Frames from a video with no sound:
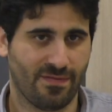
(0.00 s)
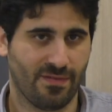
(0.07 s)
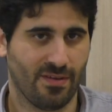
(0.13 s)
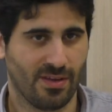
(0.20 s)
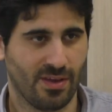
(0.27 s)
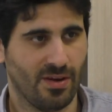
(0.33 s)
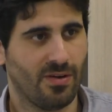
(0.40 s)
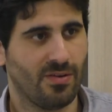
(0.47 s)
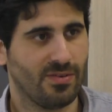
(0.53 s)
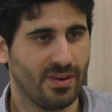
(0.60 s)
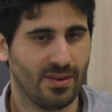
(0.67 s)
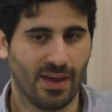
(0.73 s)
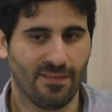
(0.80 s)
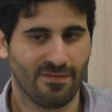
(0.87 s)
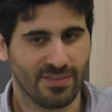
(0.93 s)
you know,
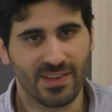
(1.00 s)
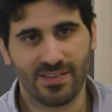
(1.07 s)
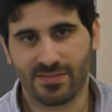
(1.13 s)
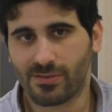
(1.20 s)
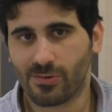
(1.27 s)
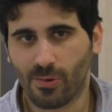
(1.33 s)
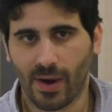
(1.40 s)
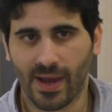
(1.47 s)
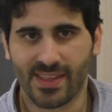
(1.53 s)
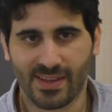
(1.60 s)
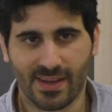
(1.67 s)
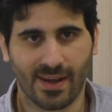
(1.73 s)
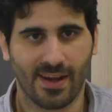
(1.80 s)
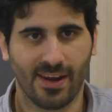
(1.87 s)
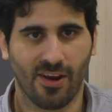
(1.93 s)
you have these
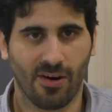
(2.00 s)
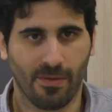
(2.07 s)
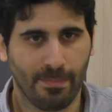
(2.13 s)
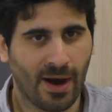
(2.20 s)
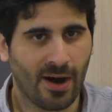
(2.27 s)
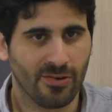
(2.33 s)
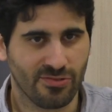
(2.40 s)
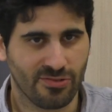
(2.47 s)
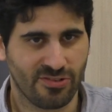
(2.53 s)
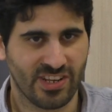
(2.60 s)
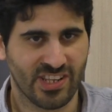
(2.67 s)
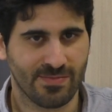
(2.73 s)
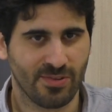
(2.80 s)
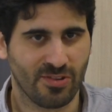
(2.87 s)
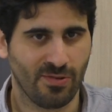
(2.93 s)
quite clear
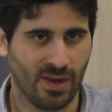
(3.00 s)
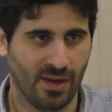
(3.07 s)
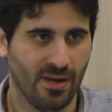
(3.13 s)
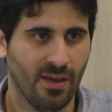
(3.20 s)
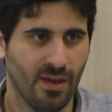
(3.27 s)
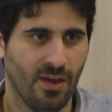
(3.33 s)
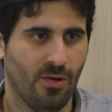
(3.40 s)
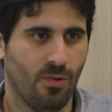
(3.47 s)
boundaries between